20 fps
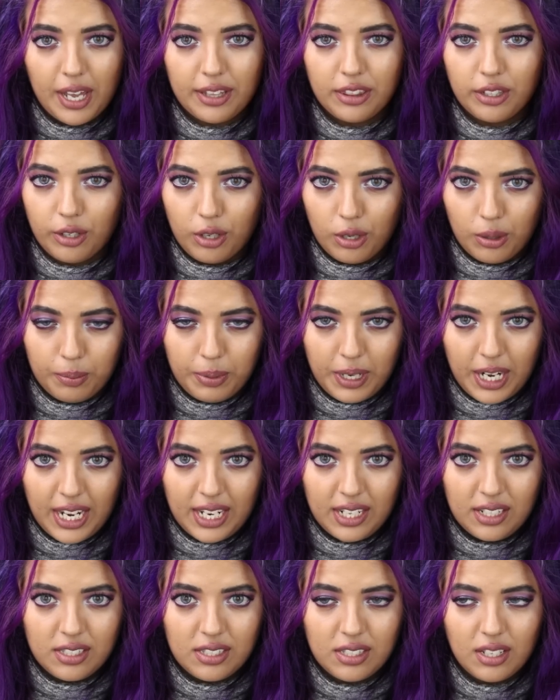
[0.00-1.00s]
about the
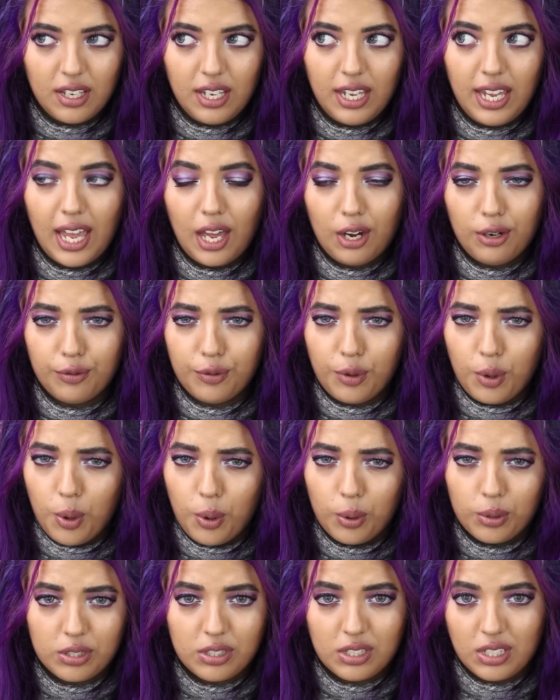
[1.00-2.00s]
complaints, he had of
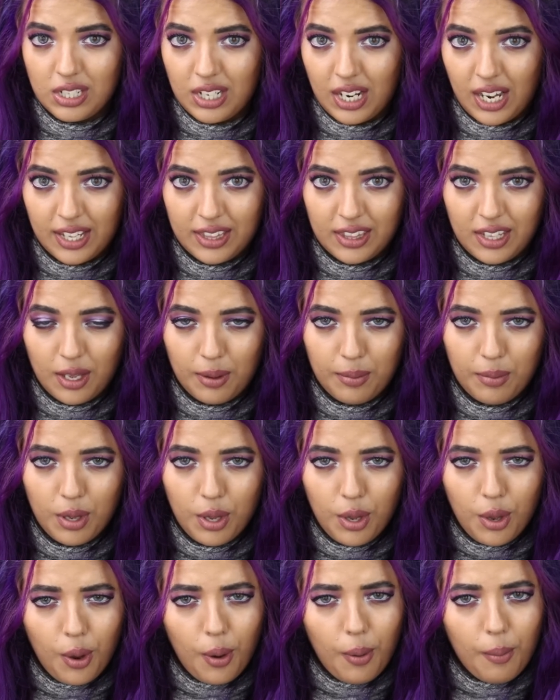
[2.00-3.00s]
course denied them,